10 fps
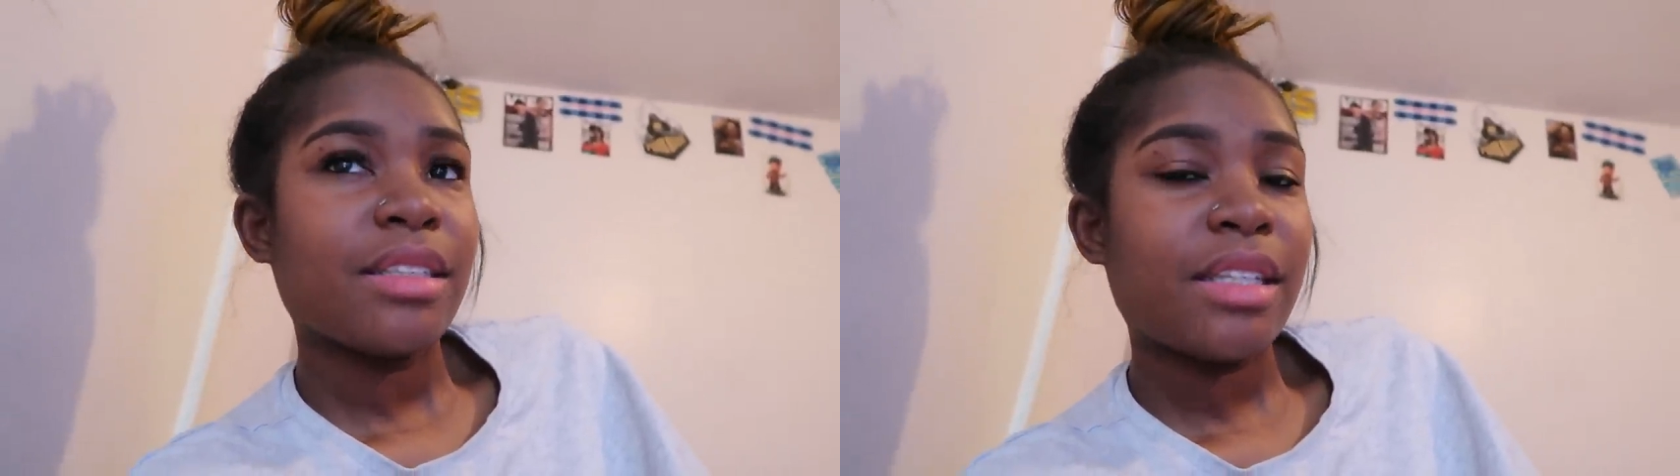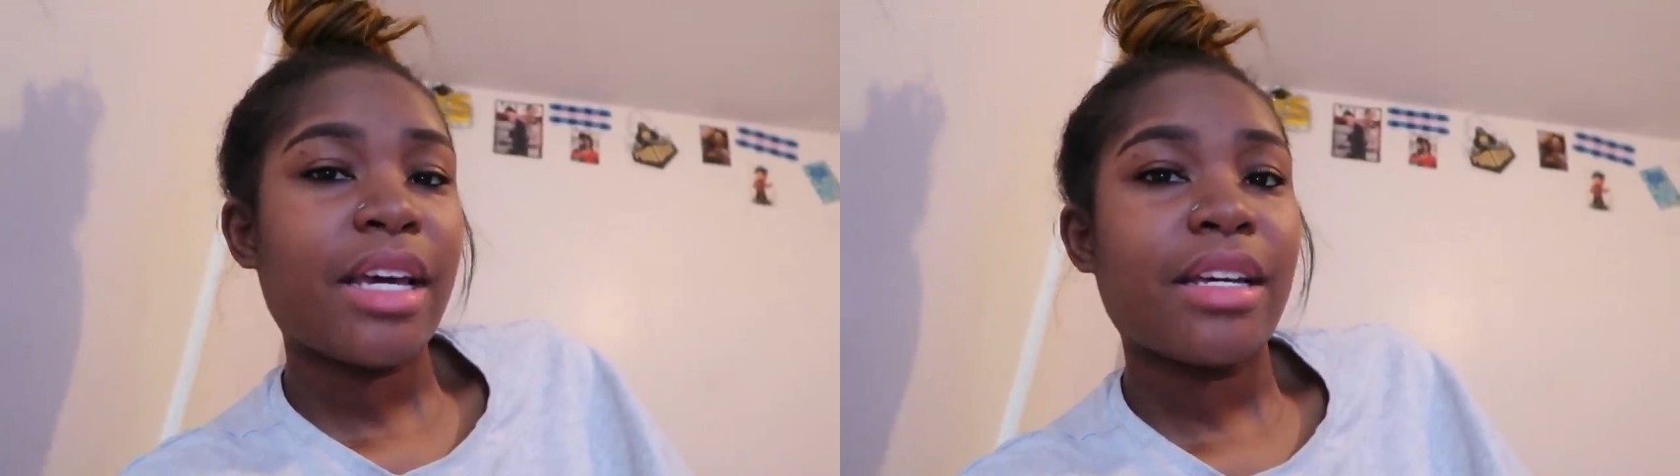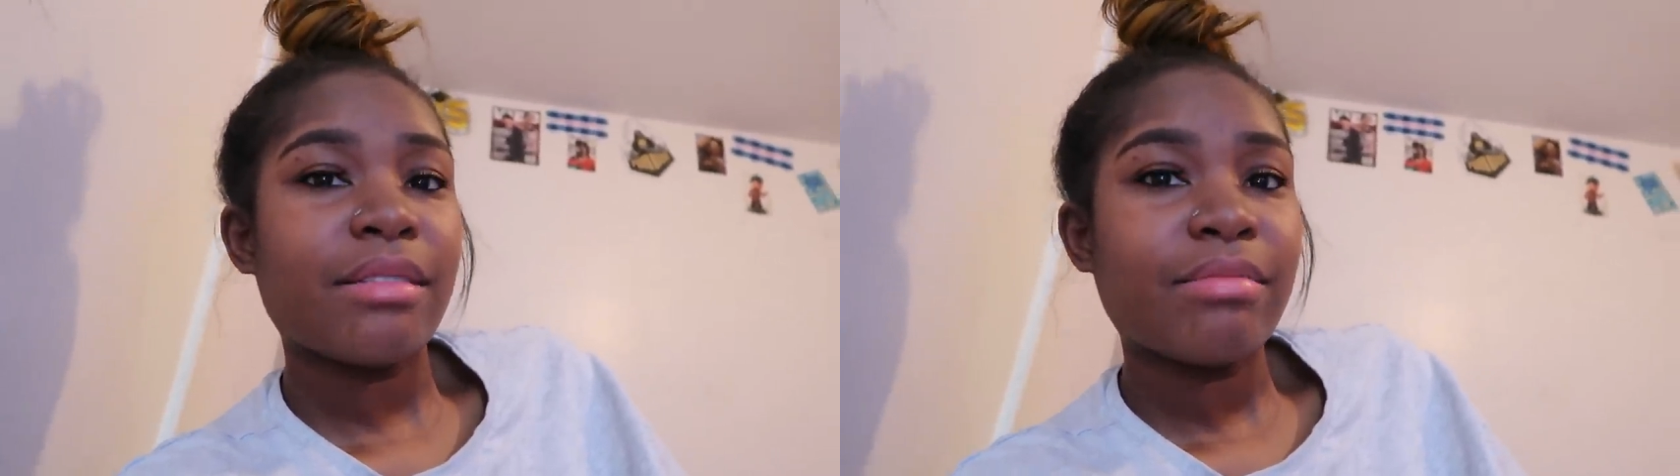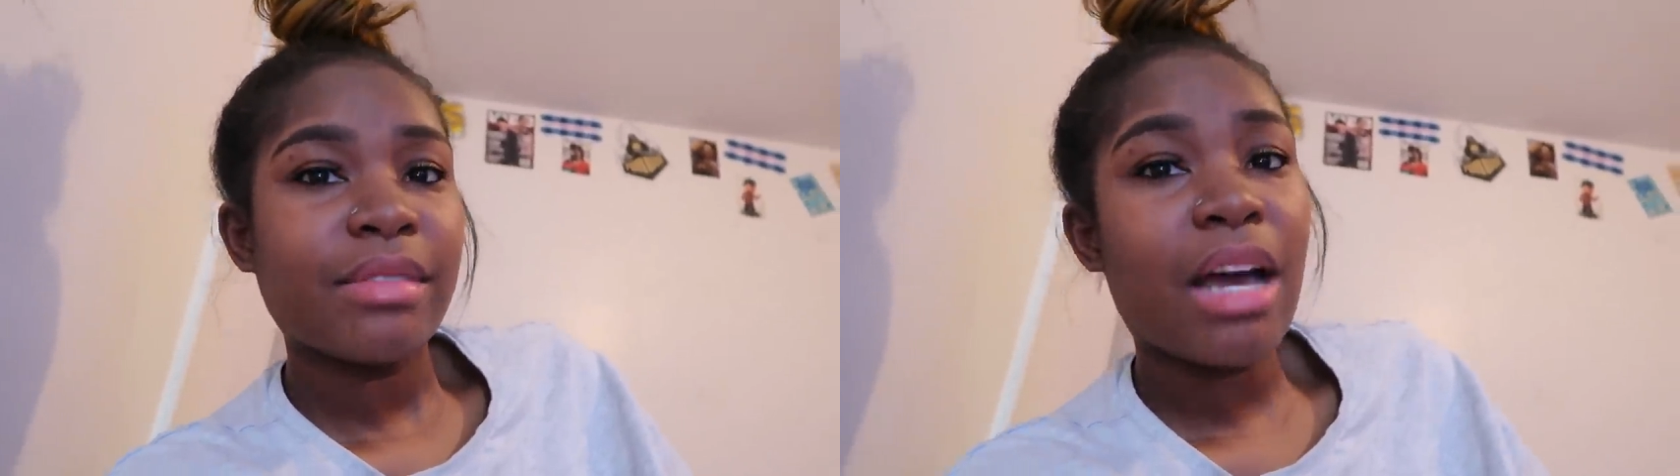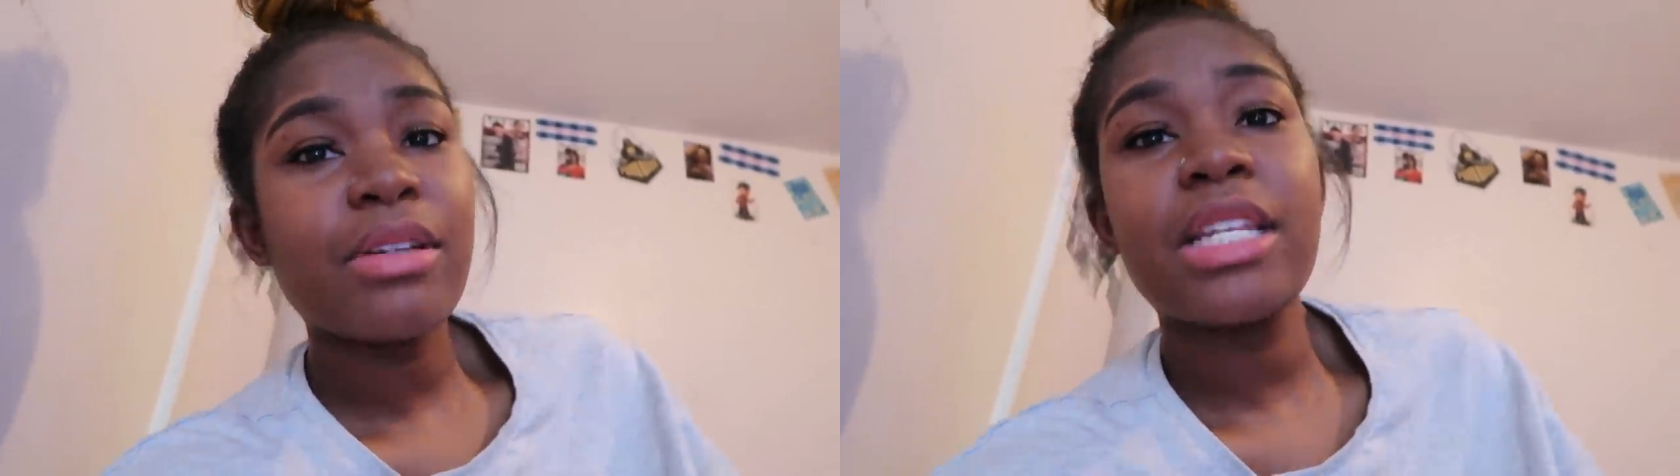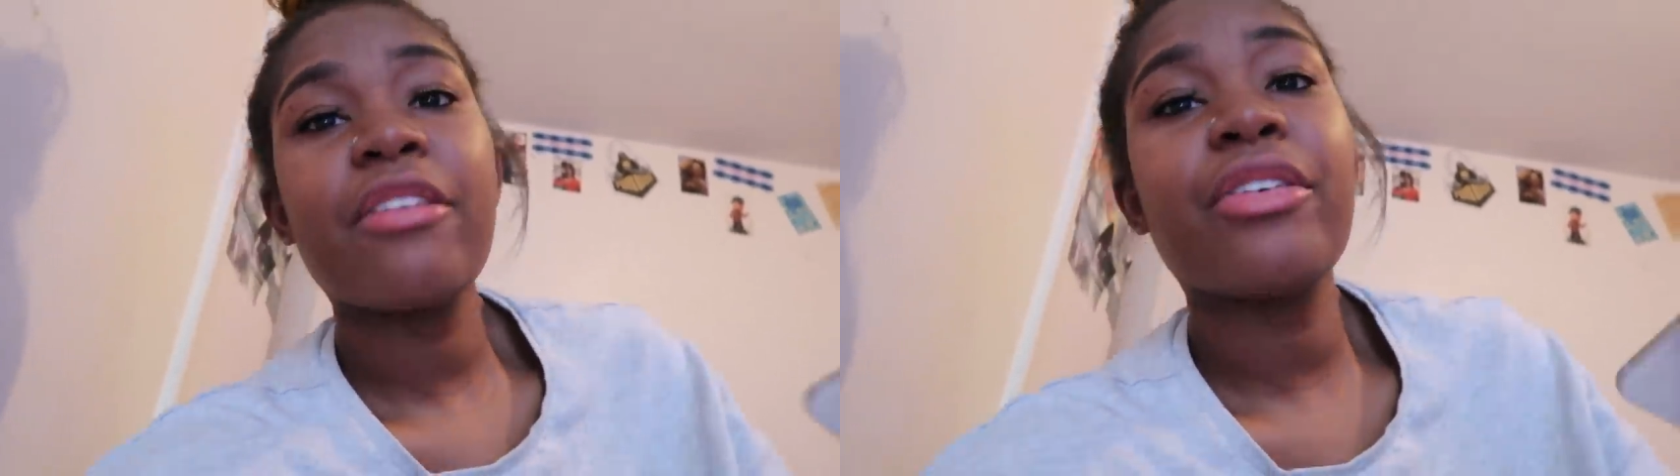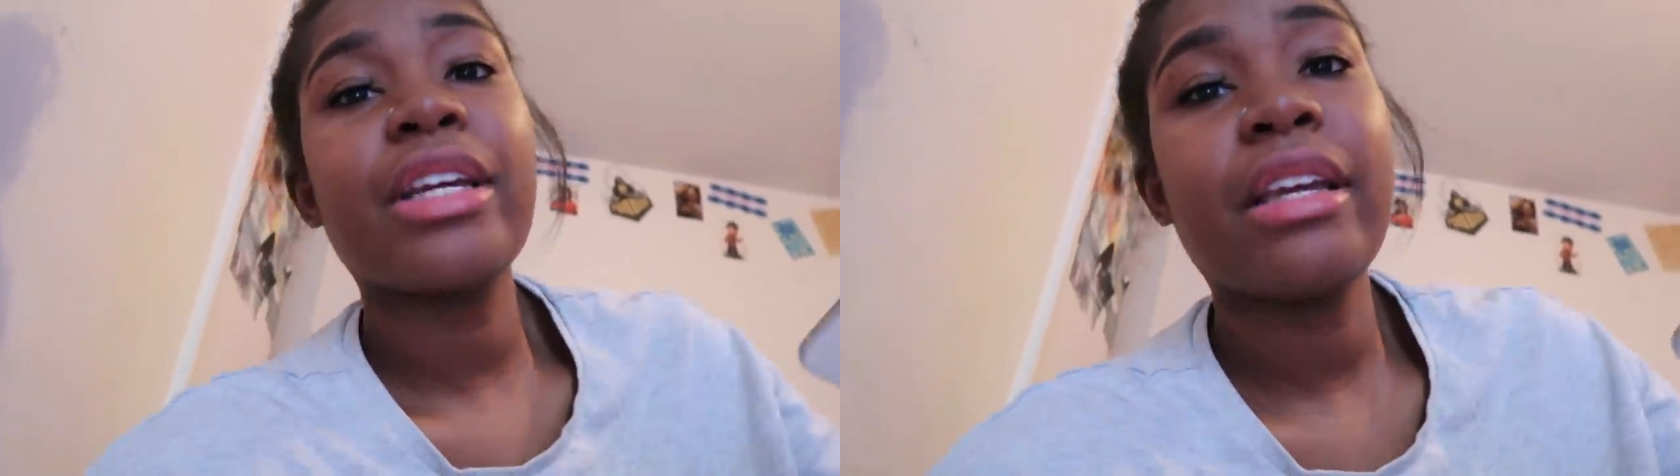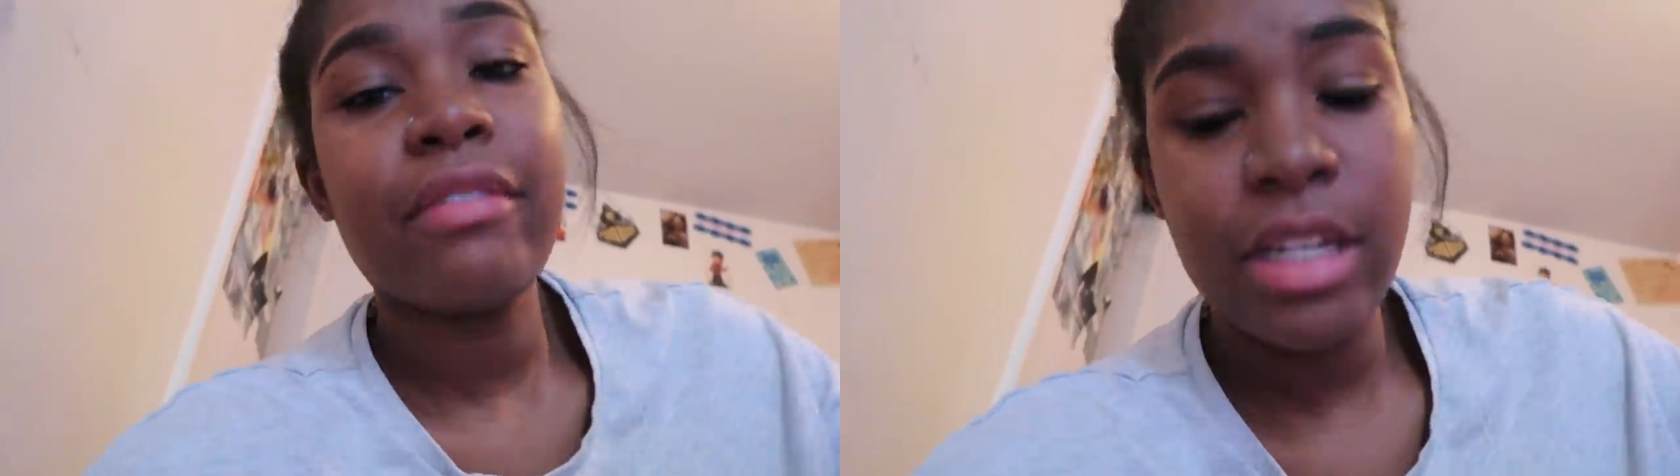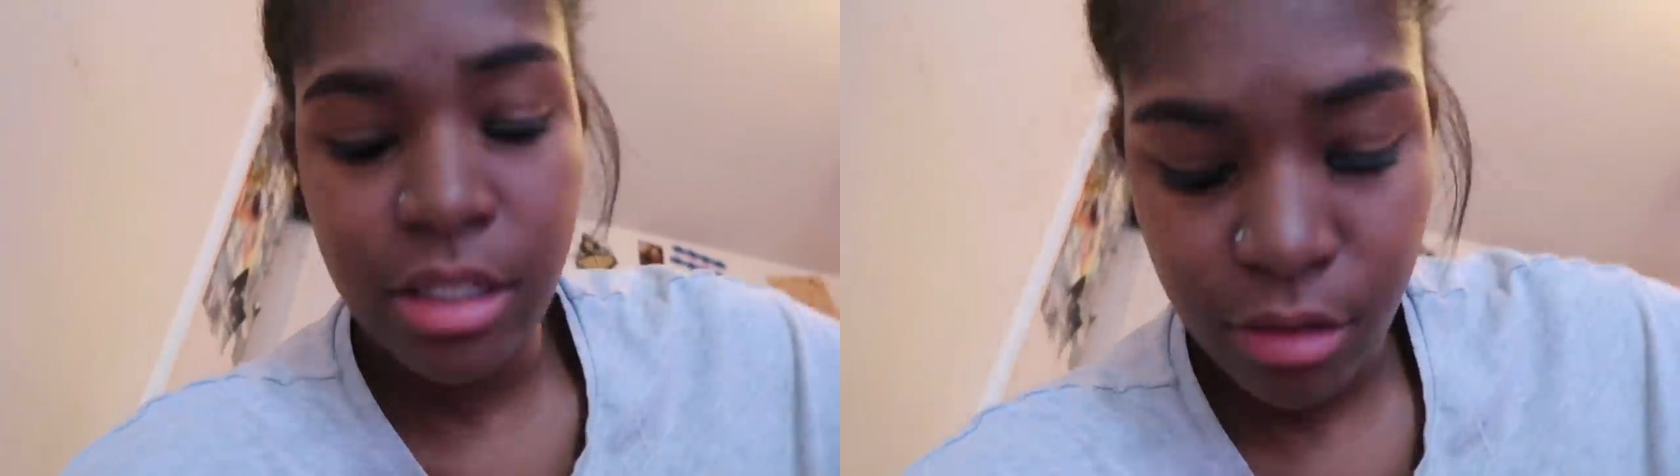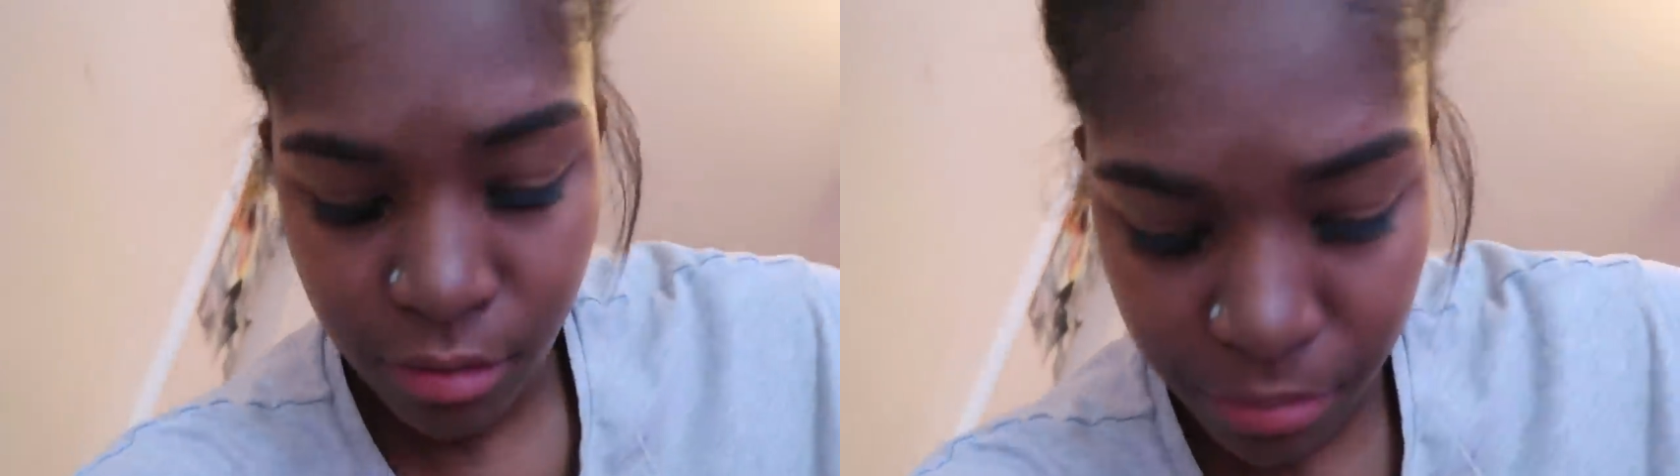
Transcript: Yeah, I would say forgiveness.